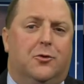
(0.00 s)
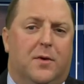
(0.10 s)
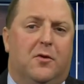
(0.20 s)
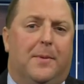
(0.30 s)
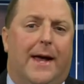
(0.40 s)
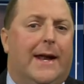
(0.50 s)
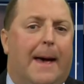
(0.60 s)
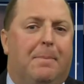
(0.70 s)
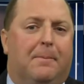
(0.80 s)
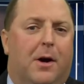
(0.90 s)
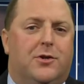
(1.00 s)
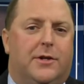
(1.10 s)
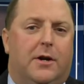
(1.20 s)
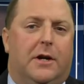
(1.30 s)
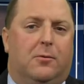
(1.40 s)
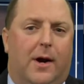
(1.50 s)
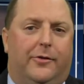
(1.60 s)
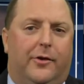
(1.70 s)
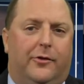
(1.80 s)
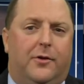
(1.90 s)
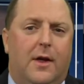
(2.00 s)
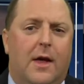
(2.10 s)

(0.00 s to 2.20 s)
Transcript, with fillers: driven by an epic budgetary crisis.